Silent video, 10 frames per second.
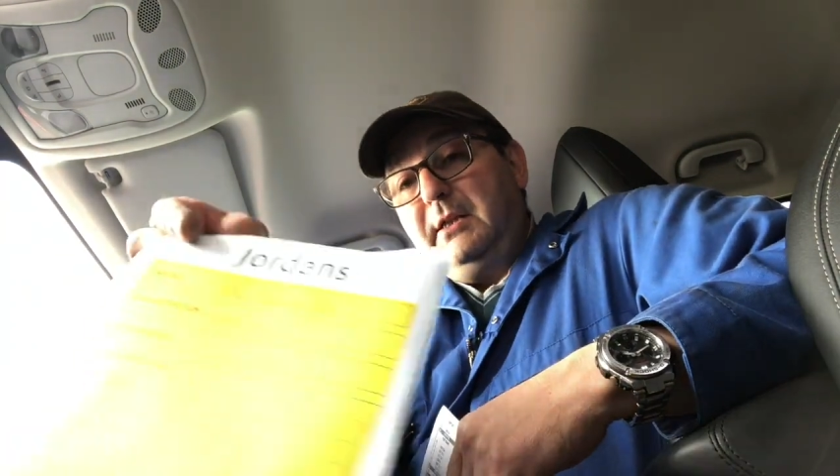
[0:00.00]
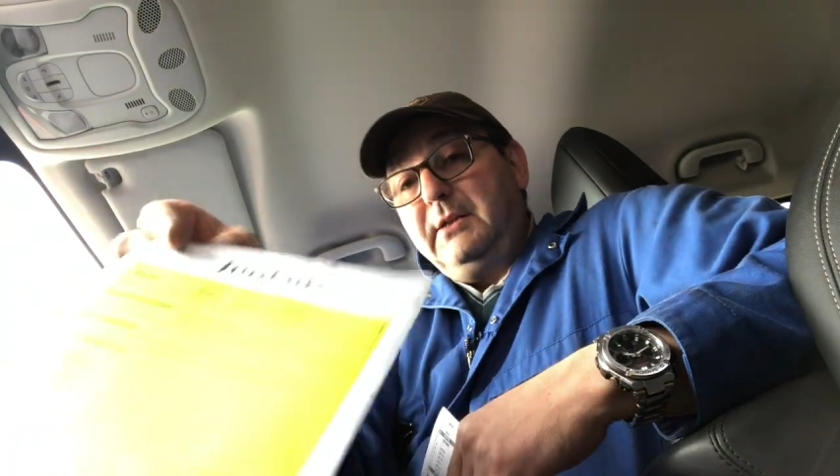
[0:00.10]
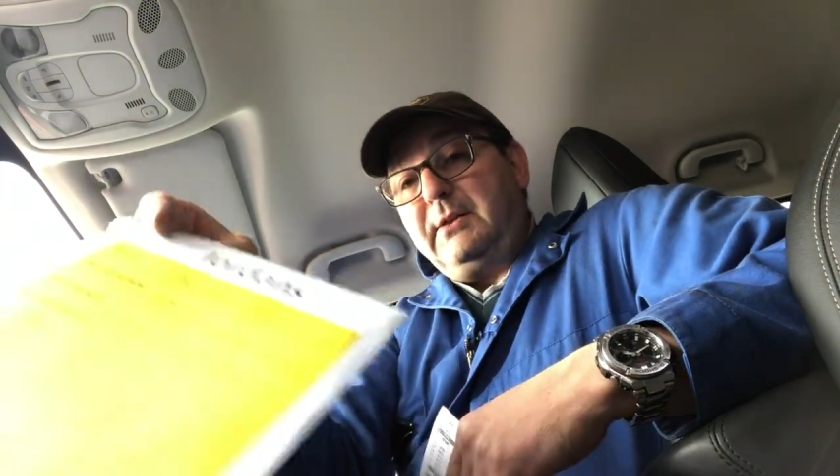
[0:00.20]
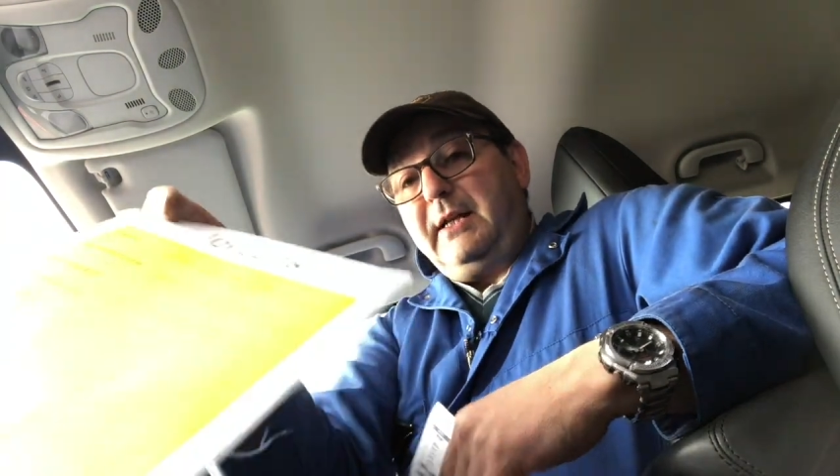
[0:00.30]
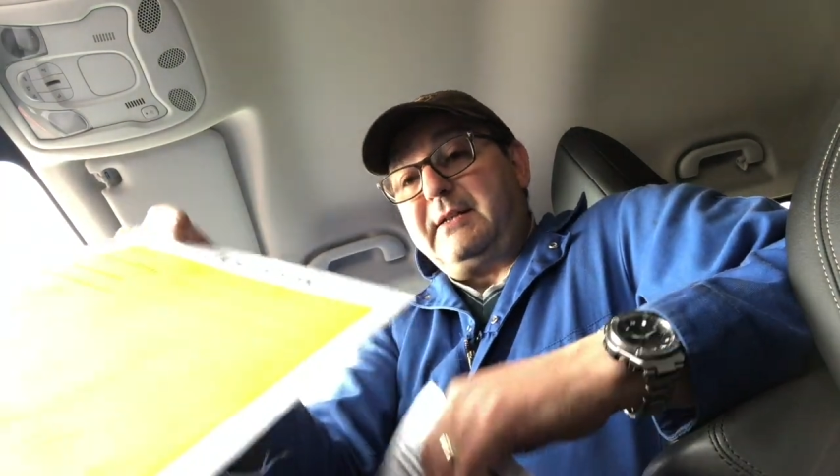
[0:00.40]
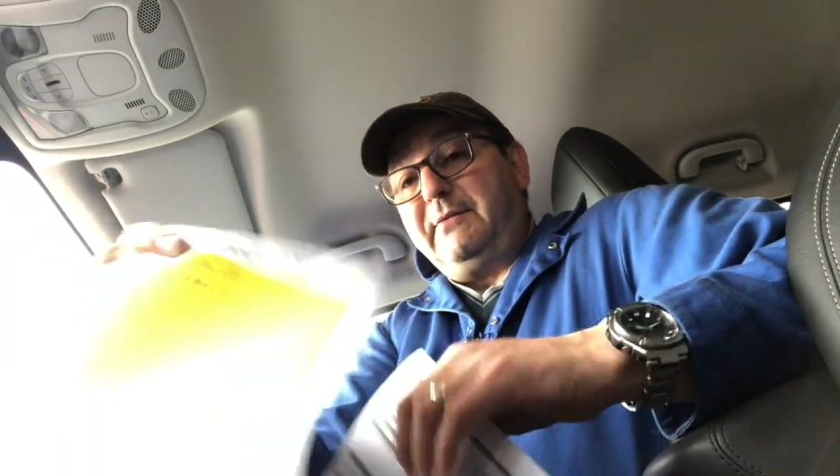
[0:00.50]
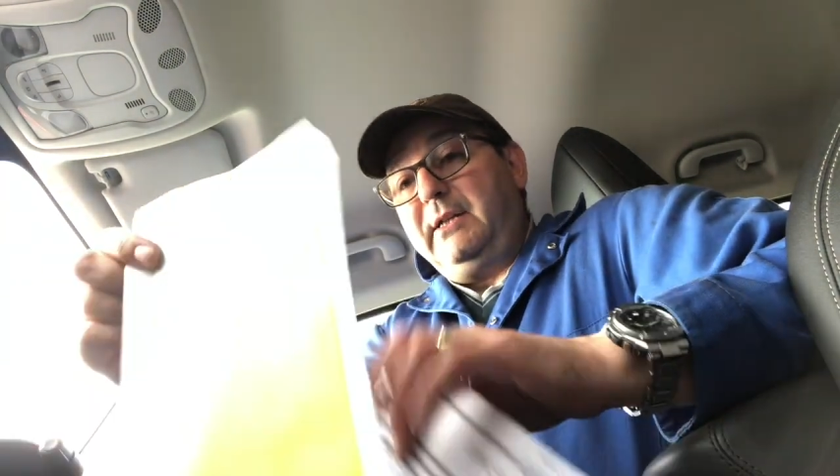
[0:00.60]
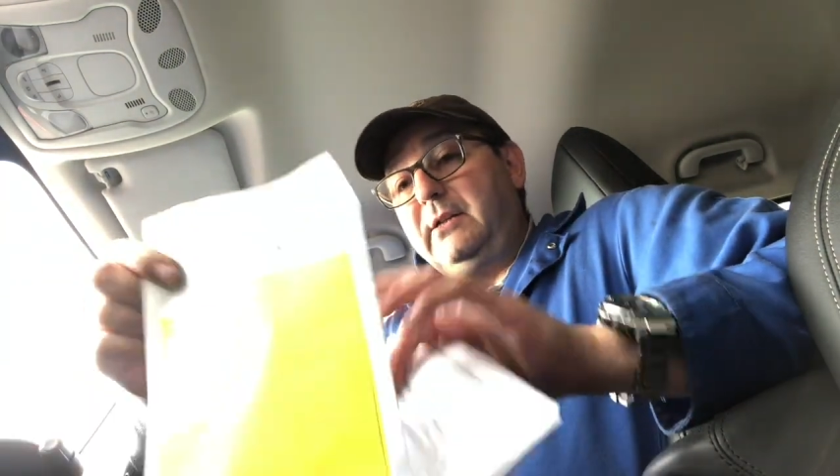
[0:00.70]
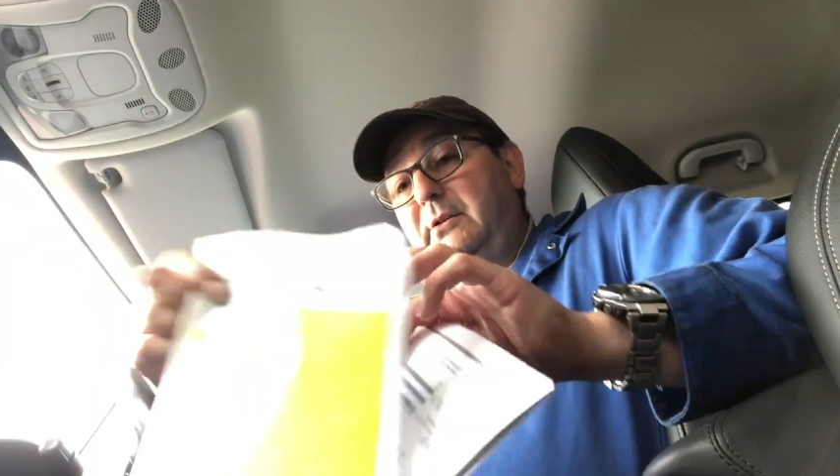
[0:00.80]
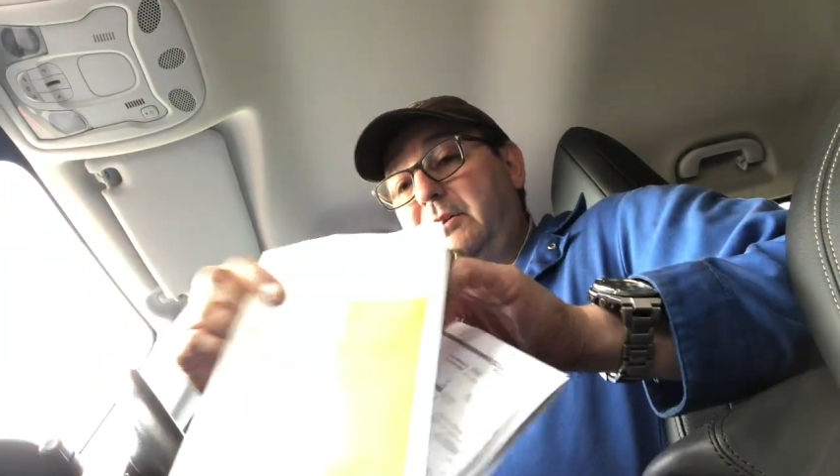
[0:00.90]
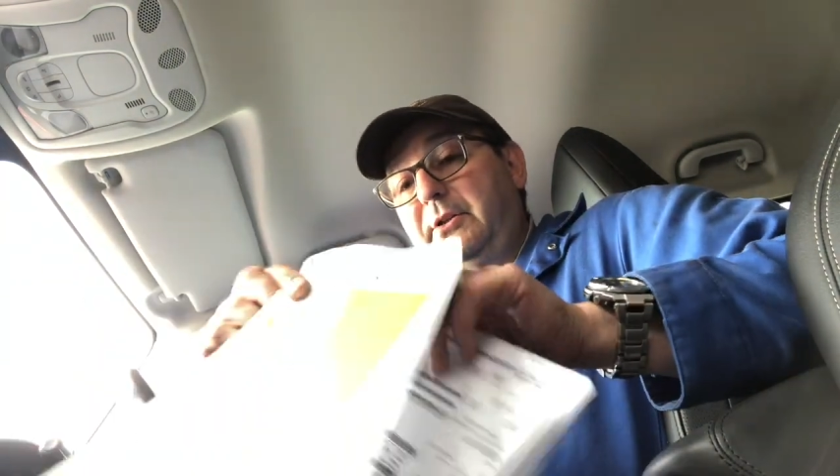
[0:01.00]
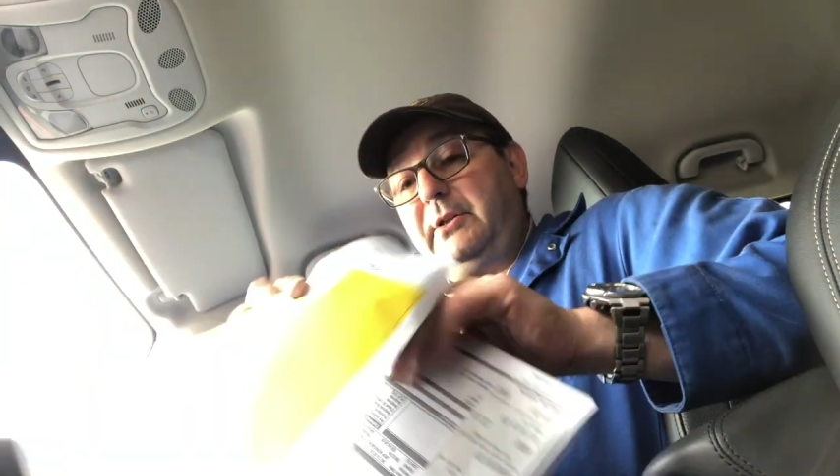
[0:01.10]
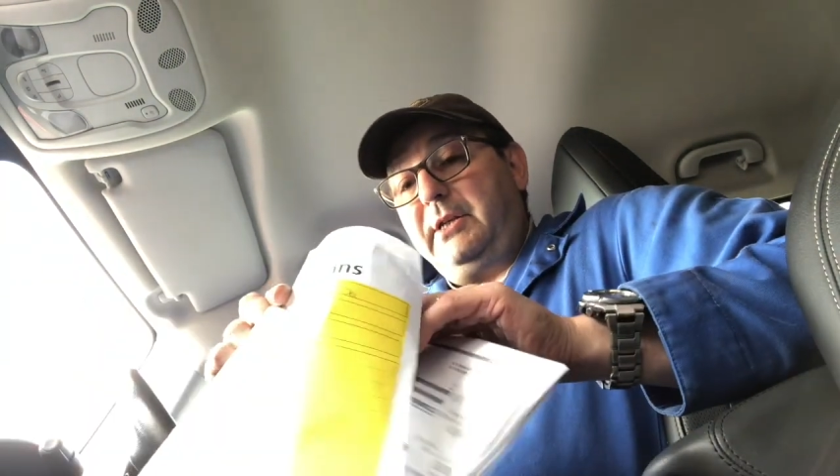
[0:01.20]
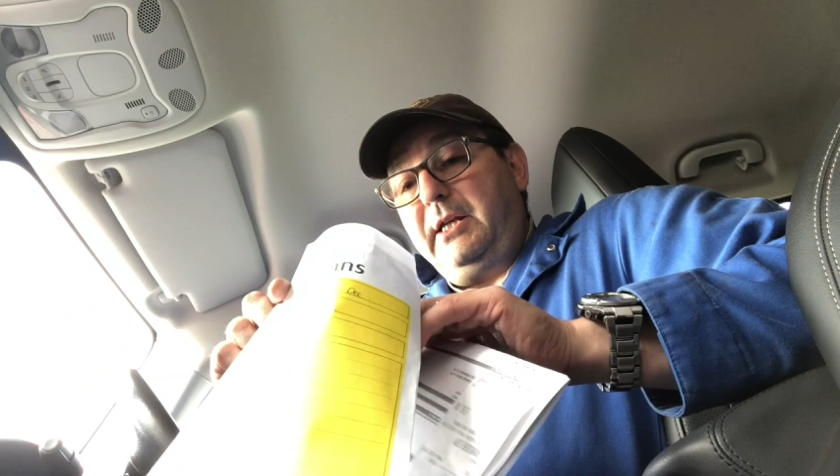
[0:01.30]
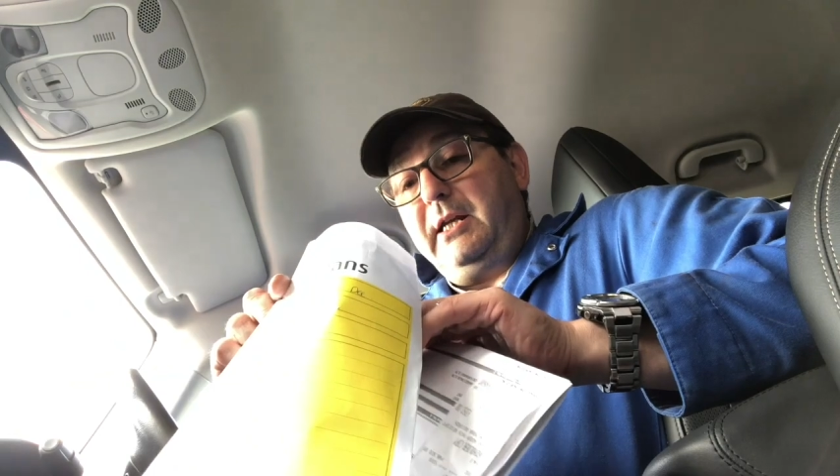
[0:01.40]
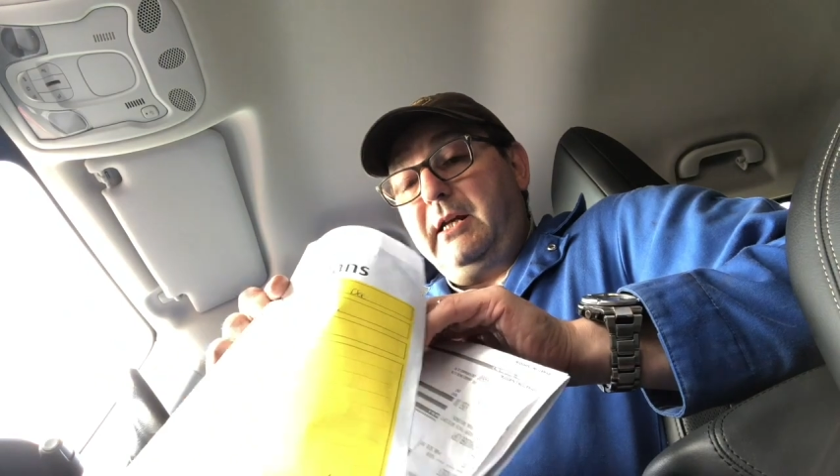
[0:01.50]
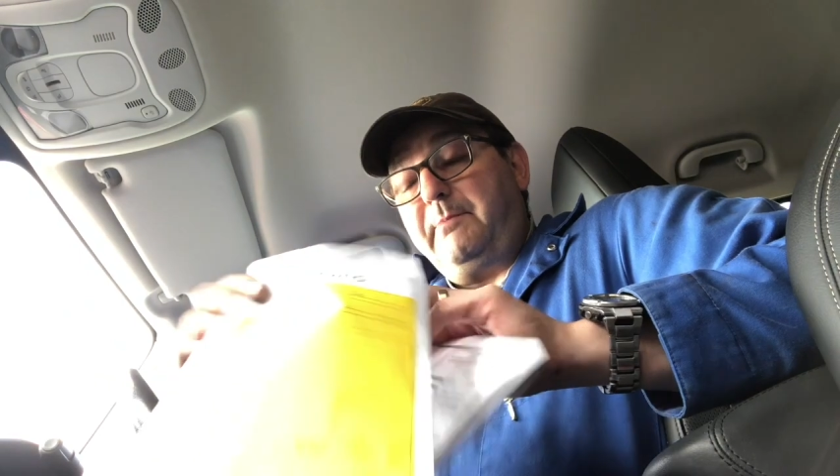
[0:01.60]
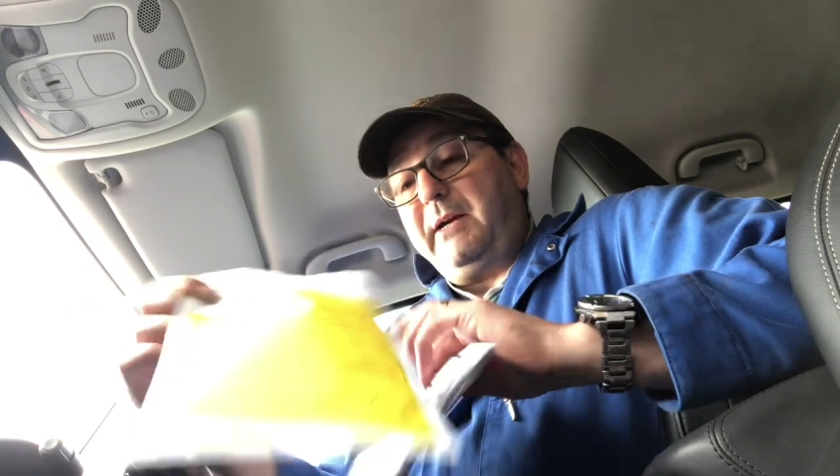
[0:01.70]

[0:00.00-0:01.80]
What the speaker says: So let's have a little look at the